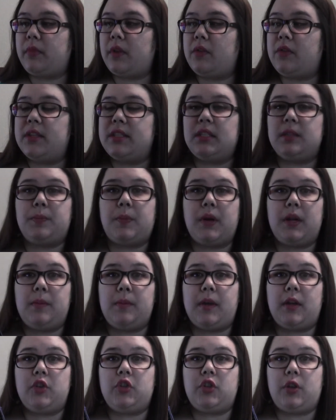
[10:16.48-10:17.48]
This is pretty
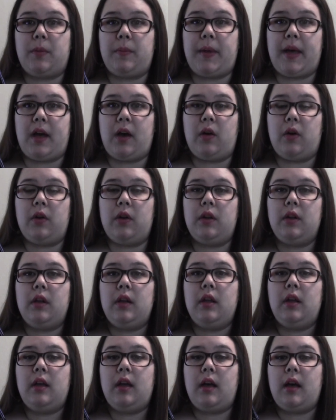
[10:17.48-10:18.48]
much about
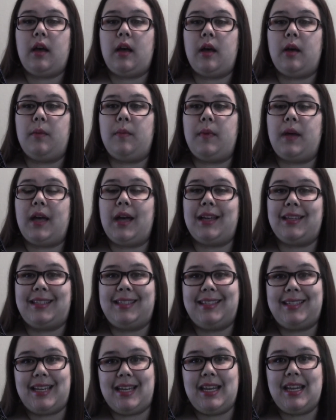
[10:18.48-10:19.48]
a
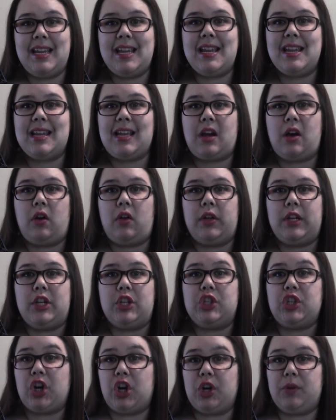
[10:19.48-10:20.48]
city called
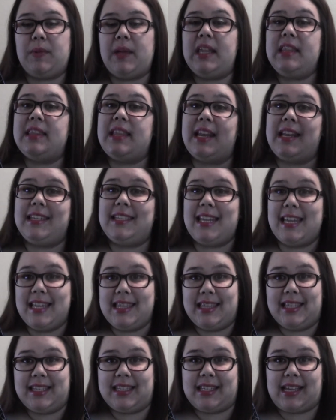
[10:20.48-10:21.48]
Internment that is
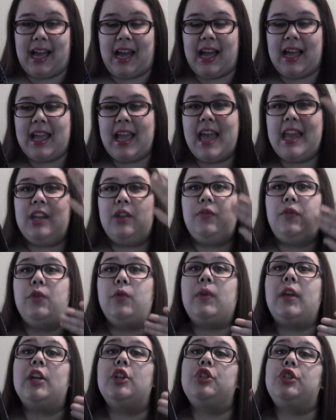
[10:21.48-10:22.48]
in the sky, and if
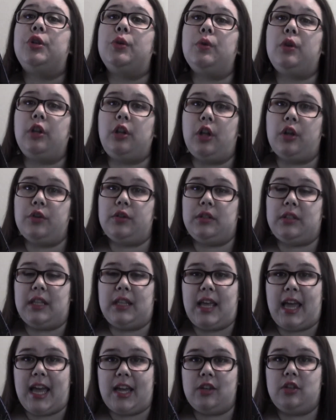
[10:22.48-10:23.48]
you get too close to
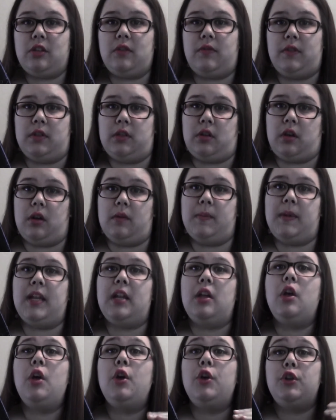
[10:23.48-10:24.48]
the edge of
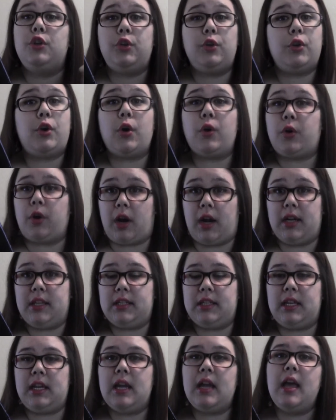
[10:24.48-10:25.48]
Internment, you go
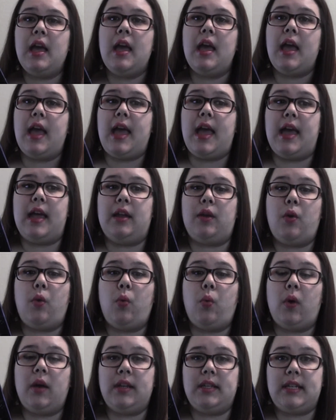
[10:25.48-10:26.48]
crazy. And
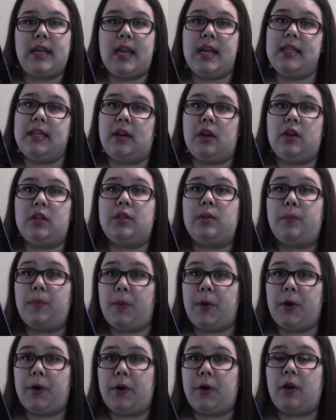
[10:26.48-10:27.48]
one day there is a
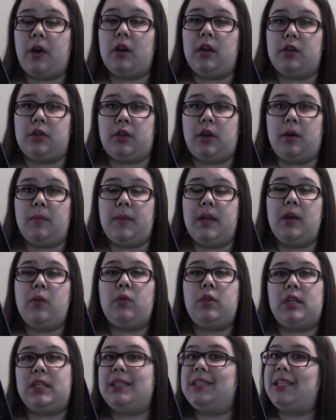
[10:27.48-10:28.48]
murder on
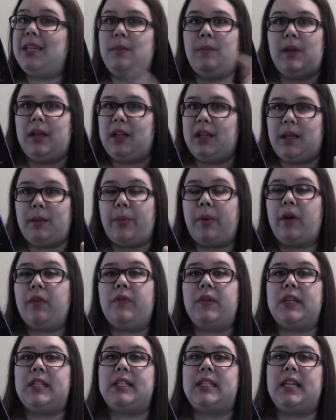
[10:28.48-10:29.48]
Internment, this seemingly
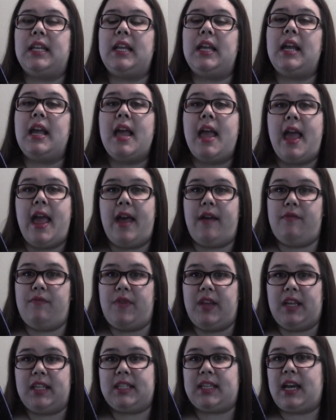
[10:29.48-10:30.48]
perfect city, and
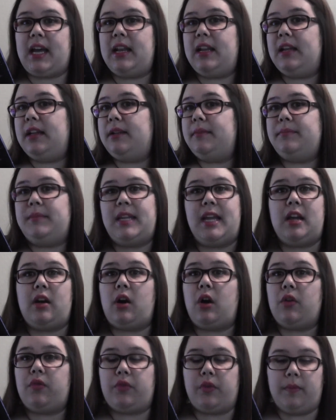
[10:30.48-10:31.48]
things kind of take
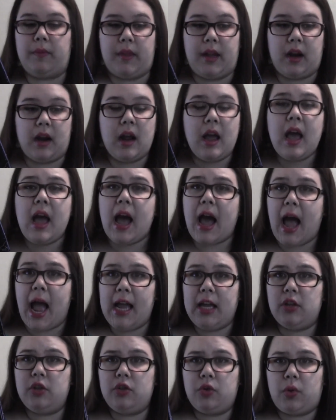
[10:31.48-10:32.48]
off from there.
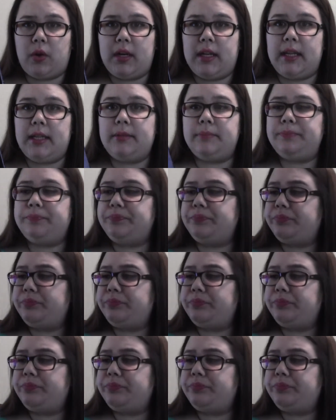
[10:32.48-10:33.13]
I enjoyed it.